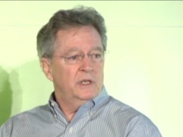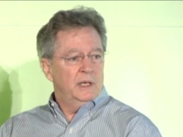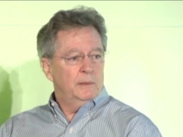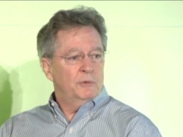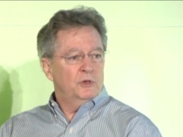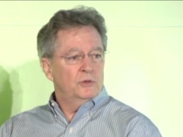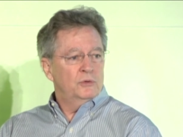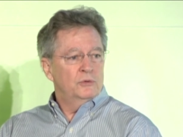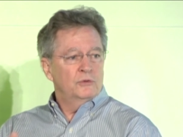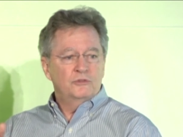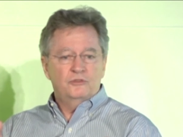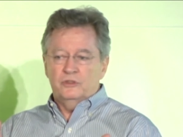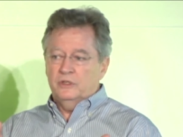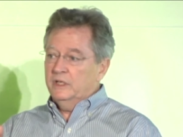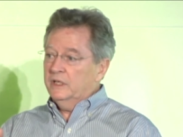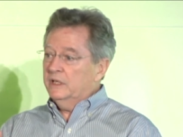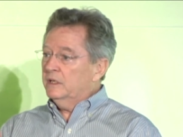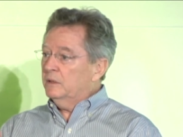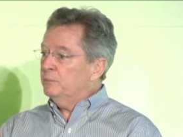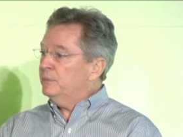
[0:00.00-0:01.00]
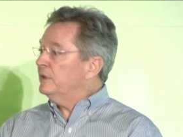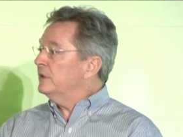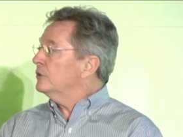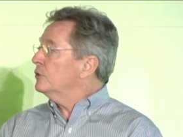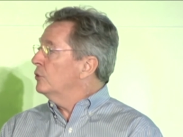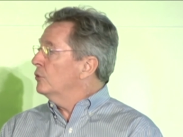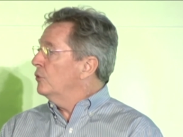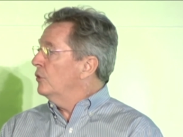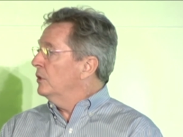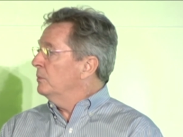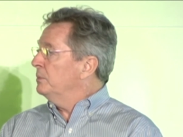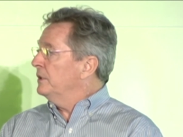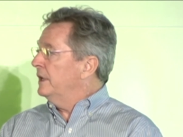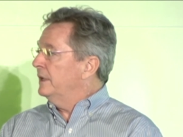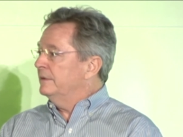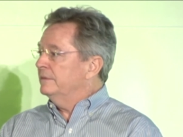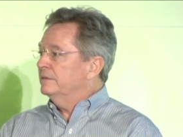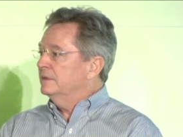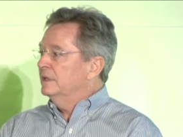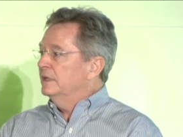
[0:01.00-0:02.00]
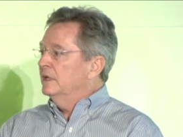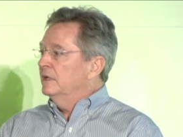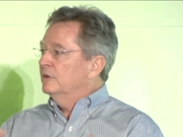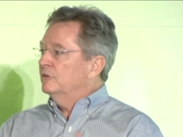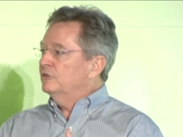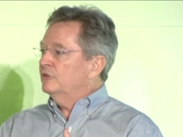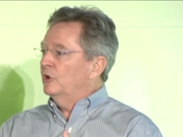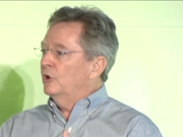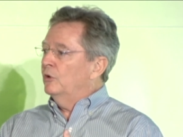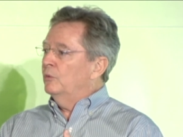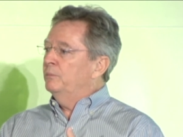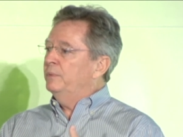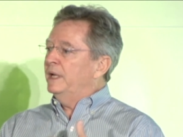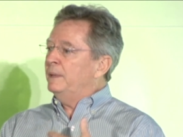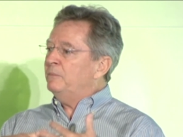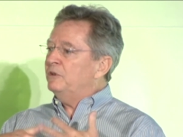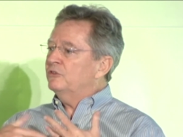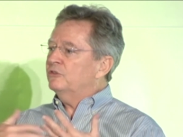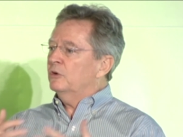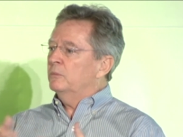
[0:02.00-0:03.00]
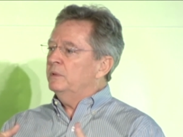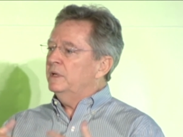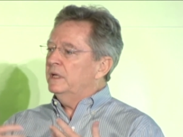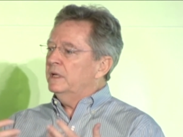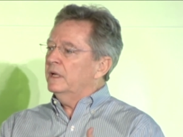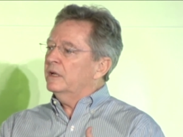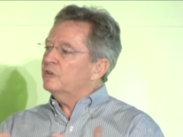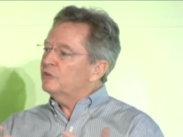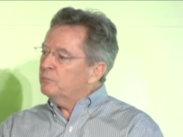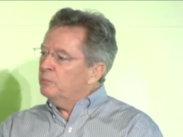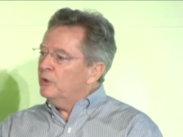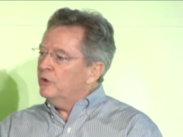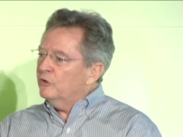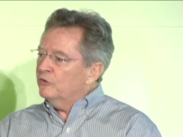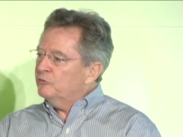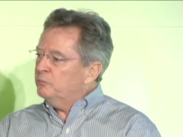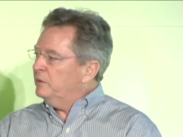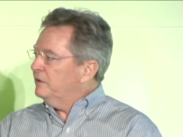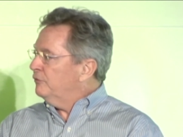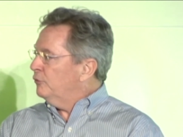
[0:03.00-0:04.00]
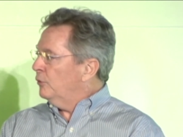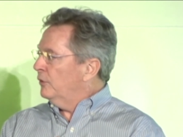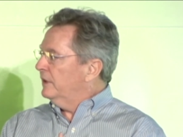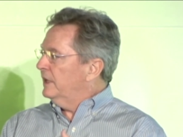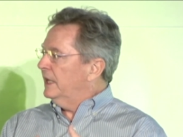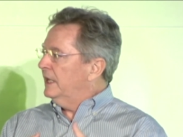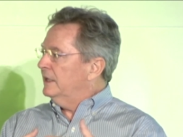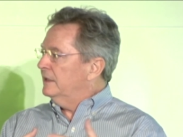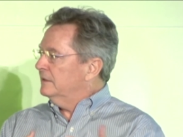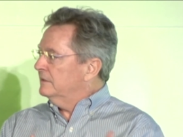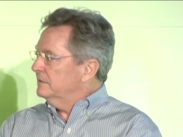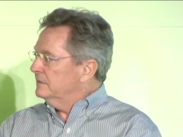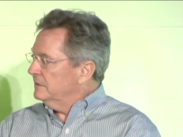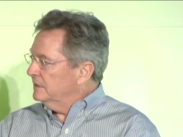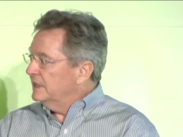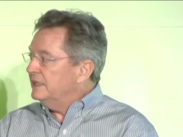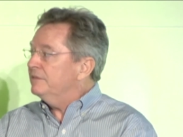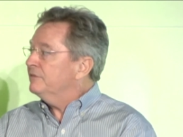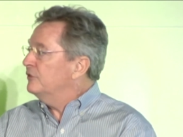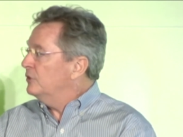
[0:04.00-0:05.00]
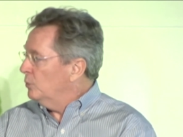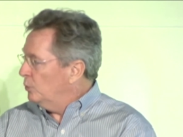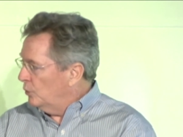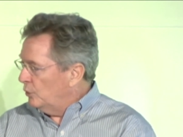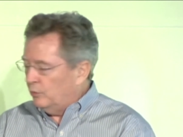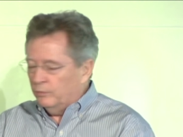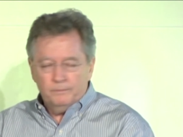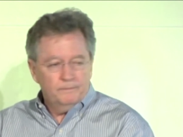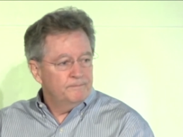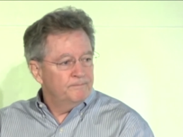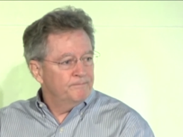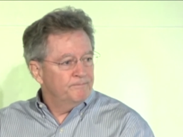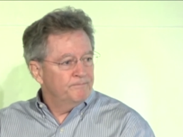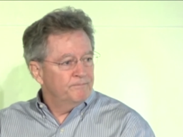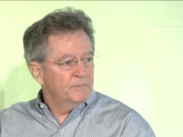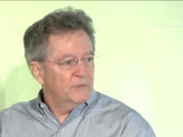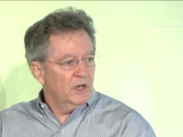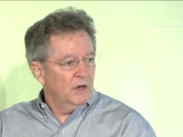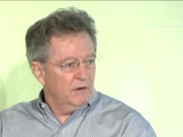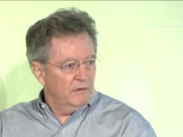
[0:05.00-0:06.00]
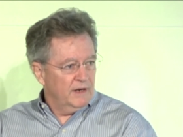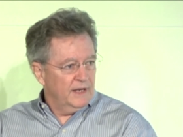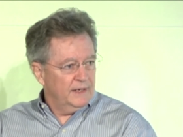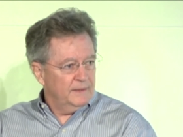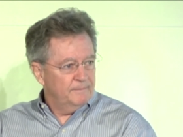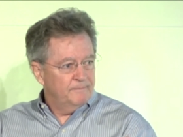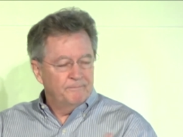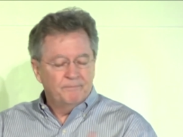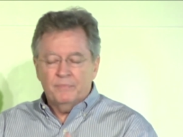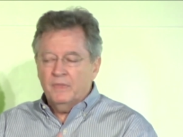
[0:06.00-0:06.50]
chemicals in umbilical cord blood. So babies are being exposed before they leave the womb, all right?